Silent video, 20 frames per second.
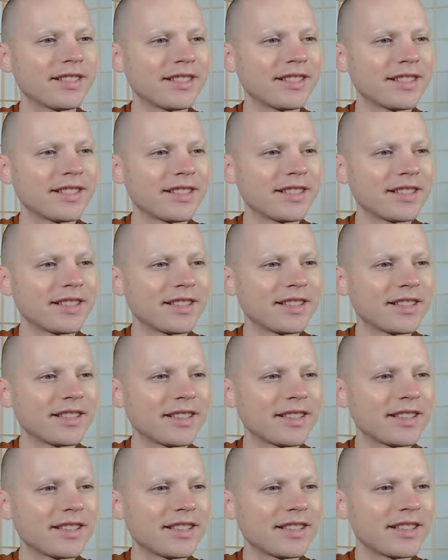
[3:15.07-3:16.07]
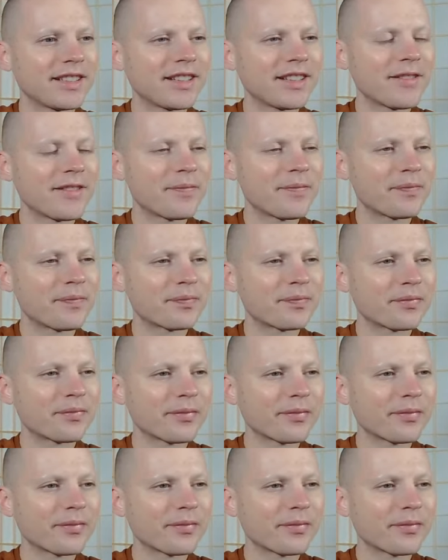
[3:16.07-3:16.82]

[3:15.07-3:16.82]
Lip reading: (no one is talking)